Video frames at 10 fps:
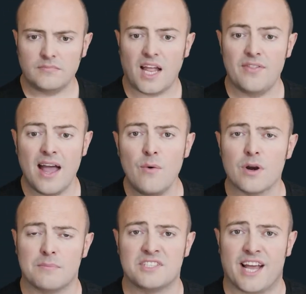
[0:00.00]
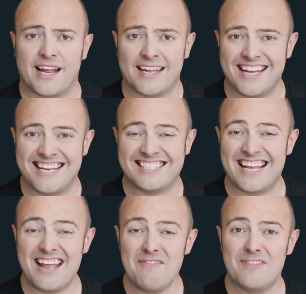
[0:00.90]
Now what I'm saying is
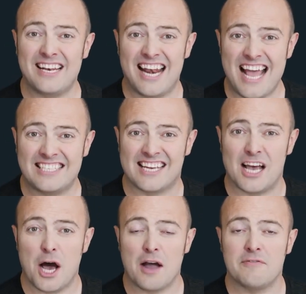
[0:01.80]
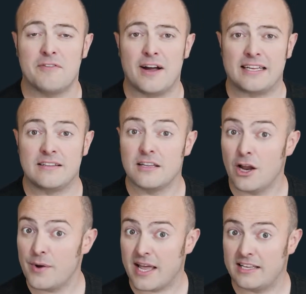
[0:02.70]
if the letter I find, the
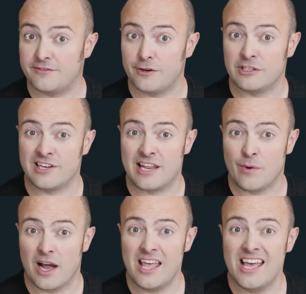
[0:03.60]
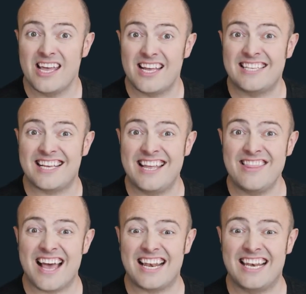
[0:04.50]
lowercase version anyway, is in
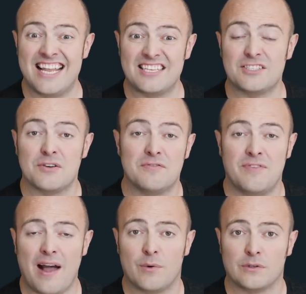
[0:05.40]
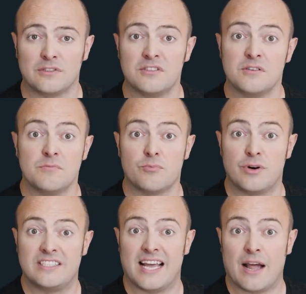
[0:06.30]
that list of vowels,
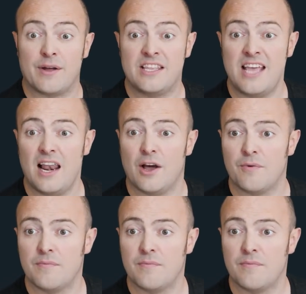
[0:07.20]
print it out in yellow.